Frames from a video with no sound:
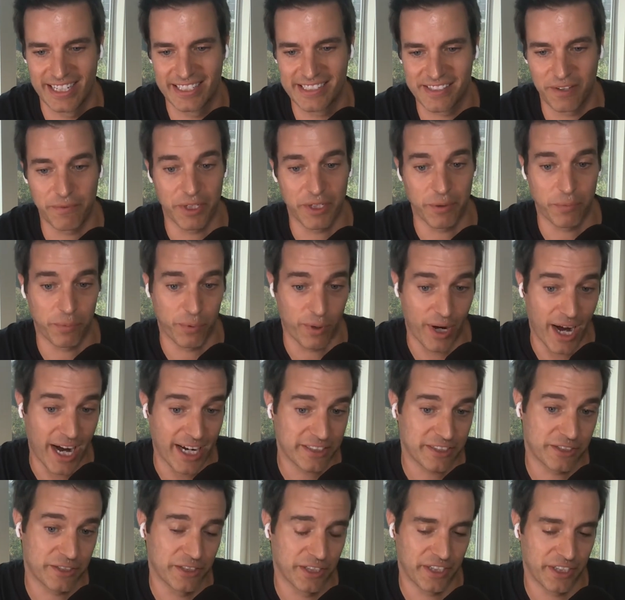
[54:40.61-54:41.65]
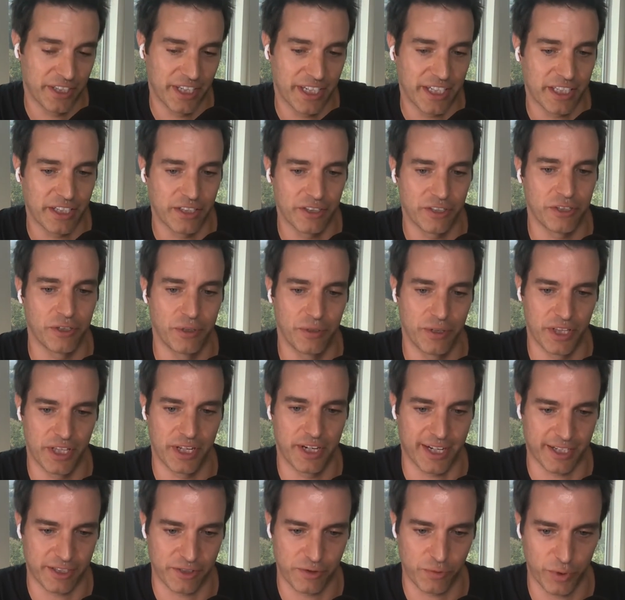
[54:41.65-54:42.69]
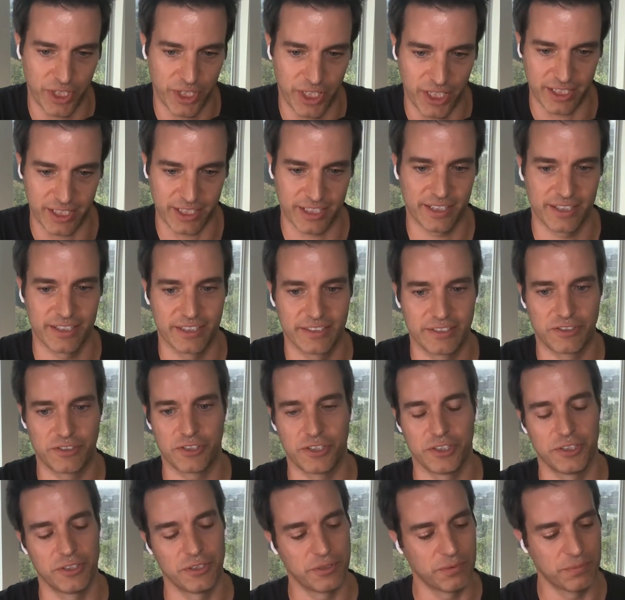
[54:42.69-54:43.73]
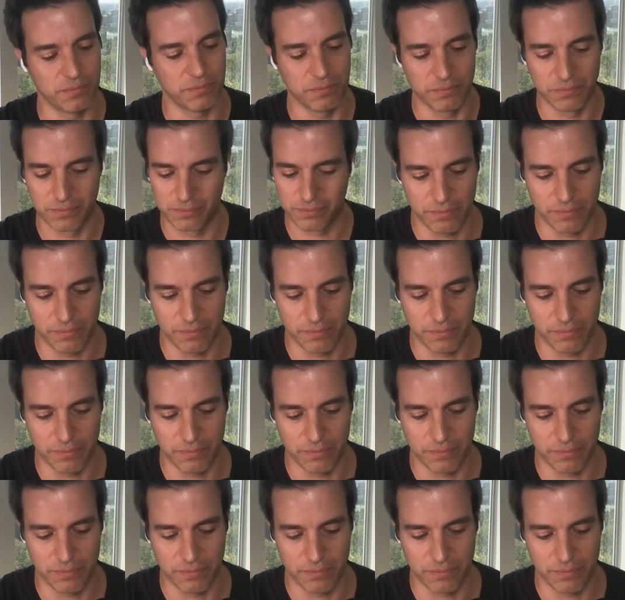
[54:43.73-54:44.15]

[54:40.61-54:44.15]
something practical that they can do in the next week to